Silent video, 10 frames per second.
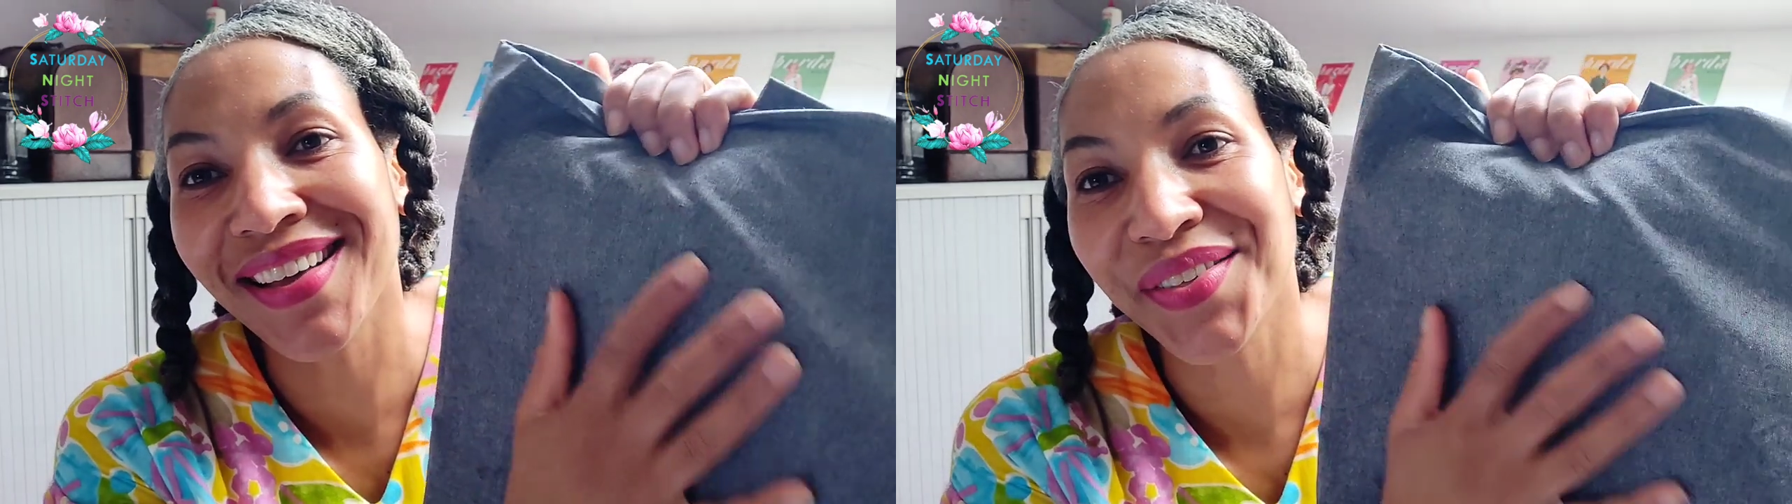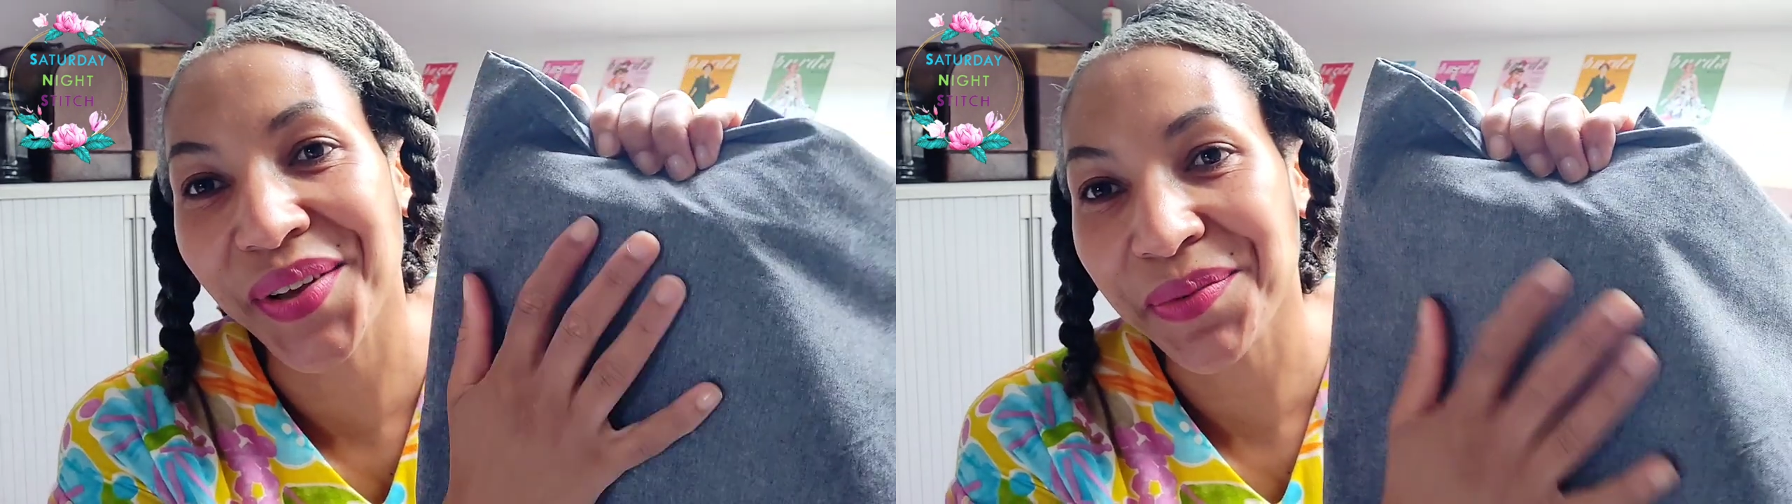
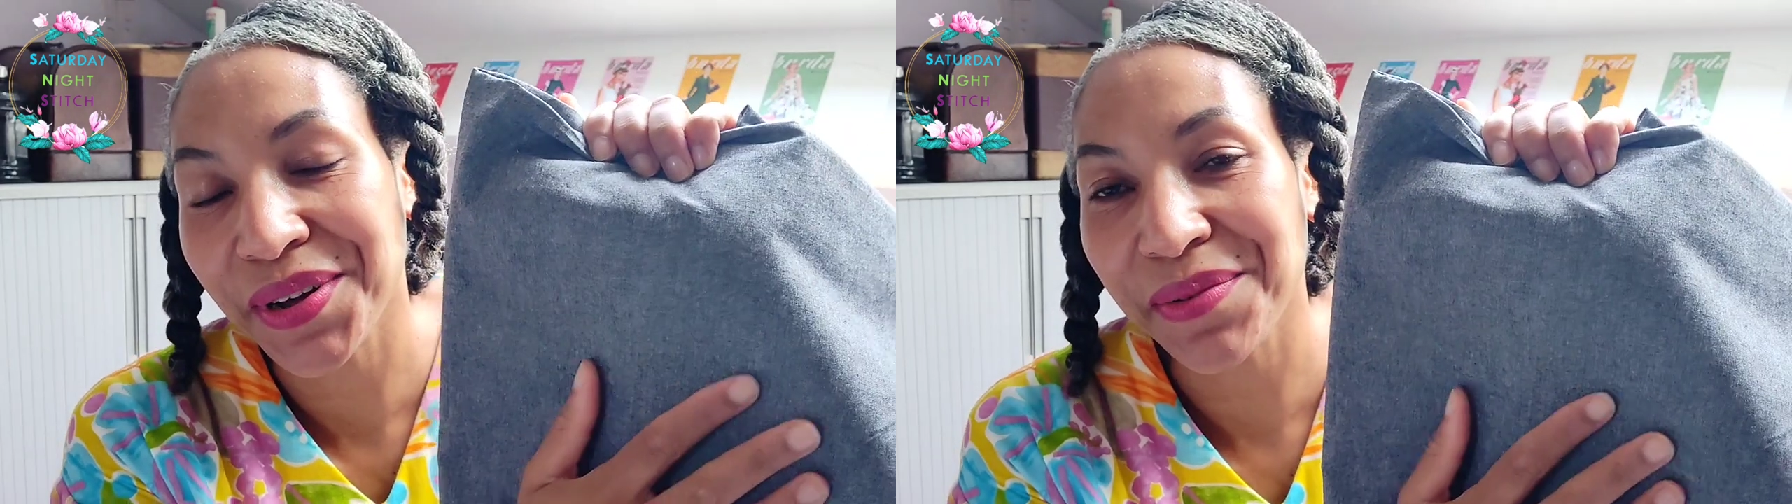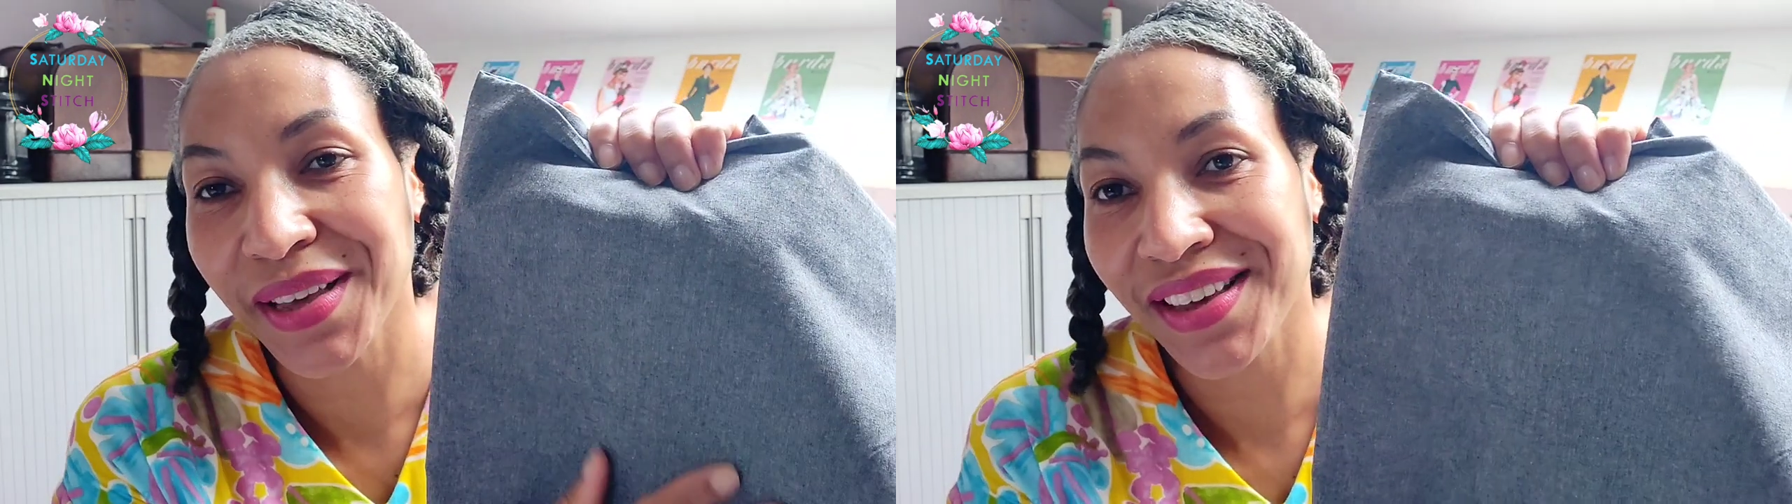so I'm
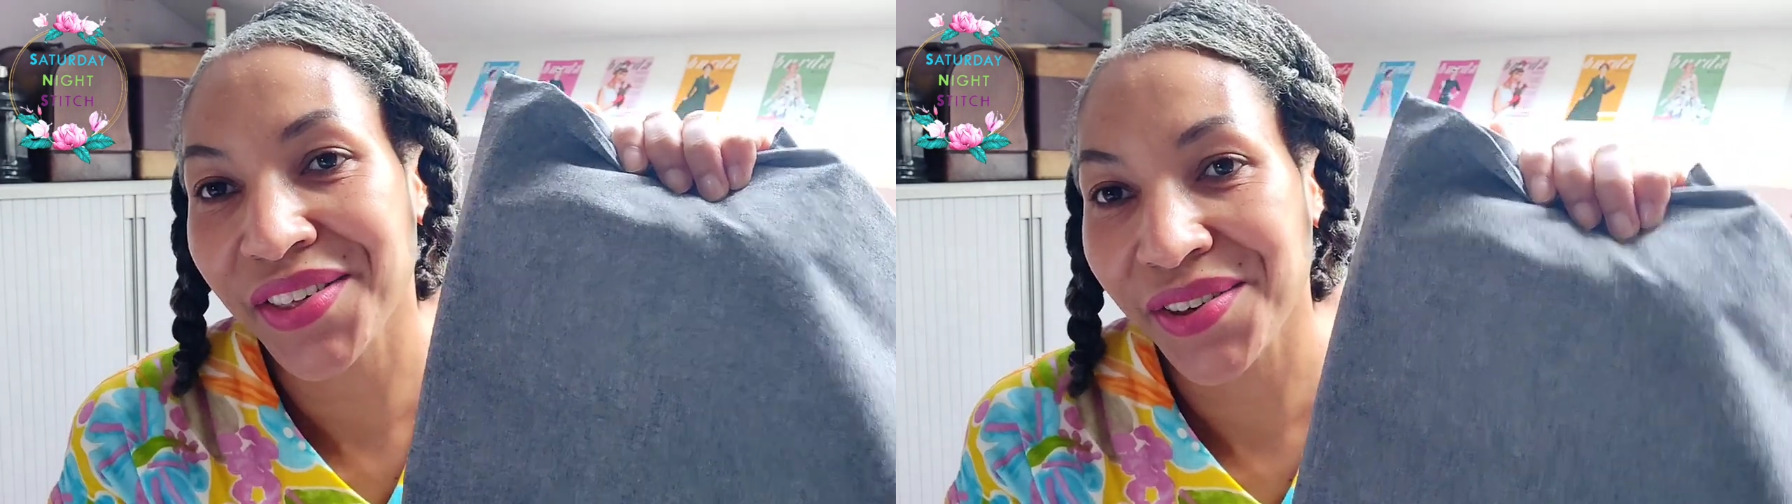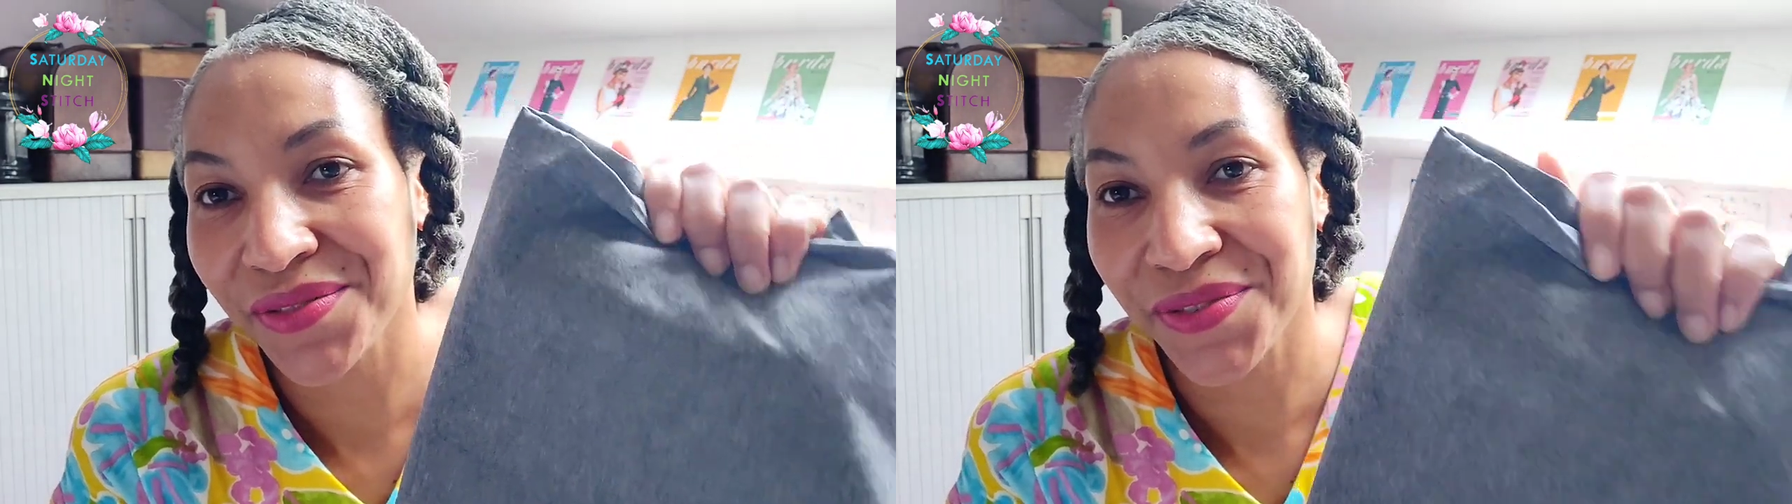gonna make a
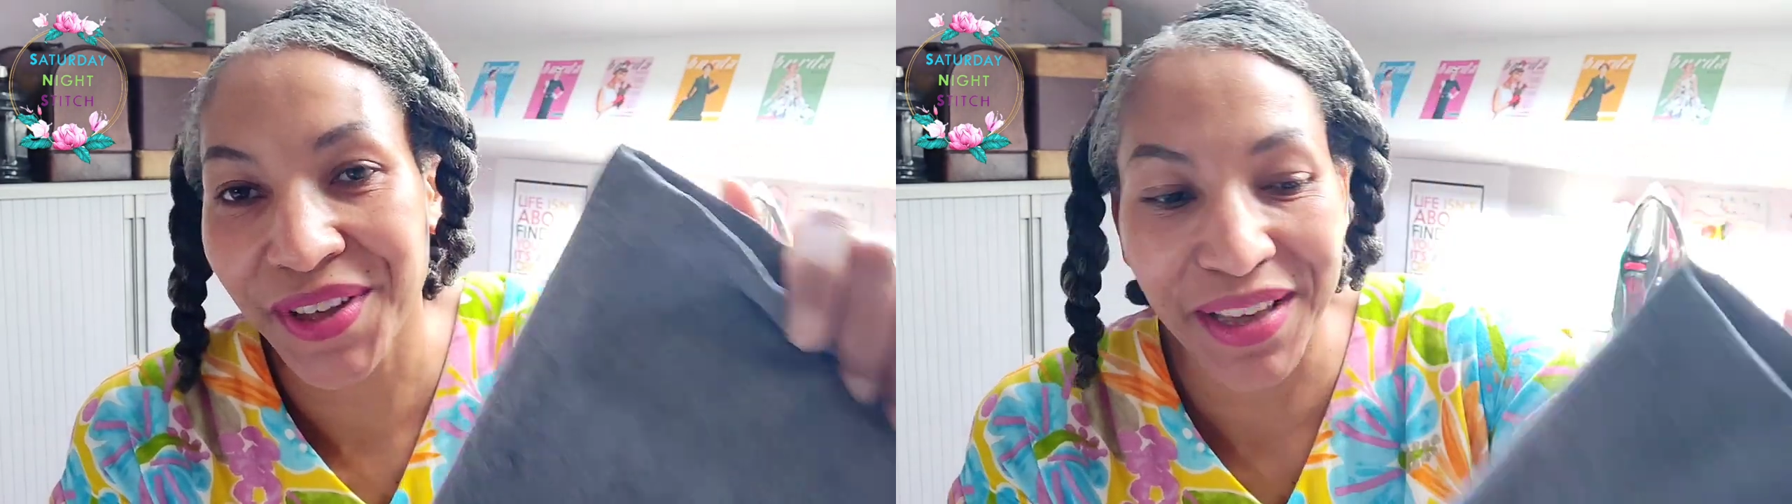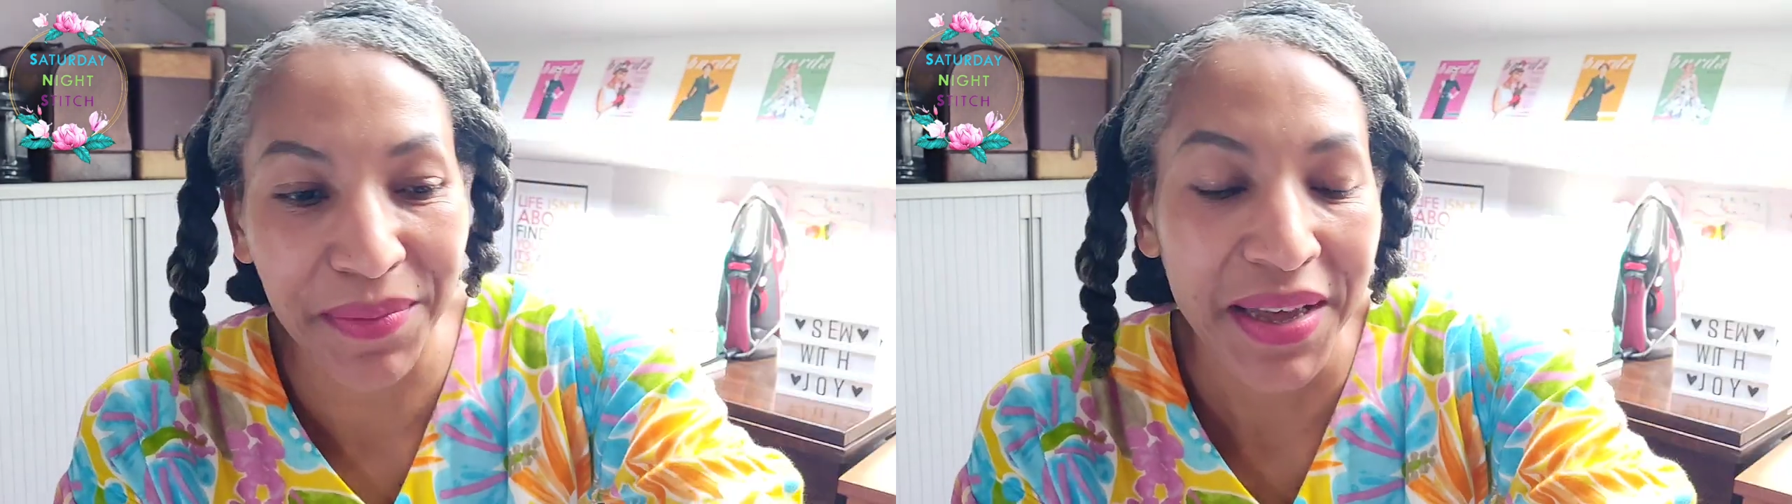shirt
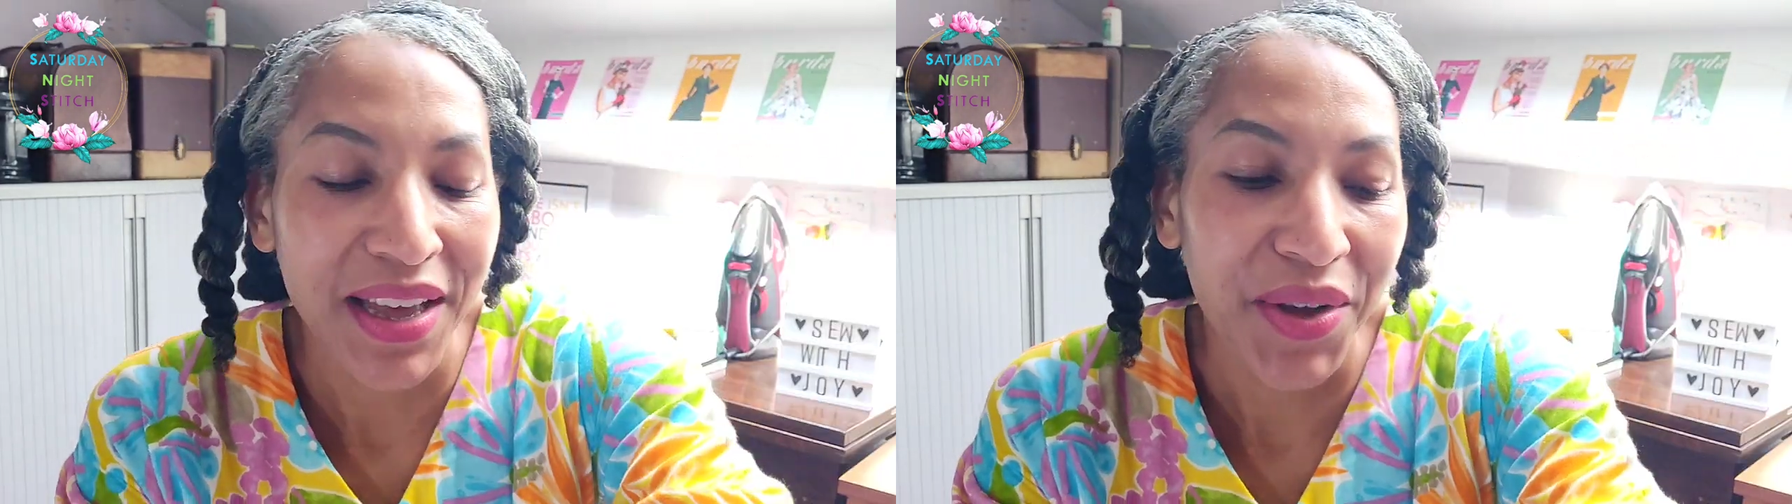for him.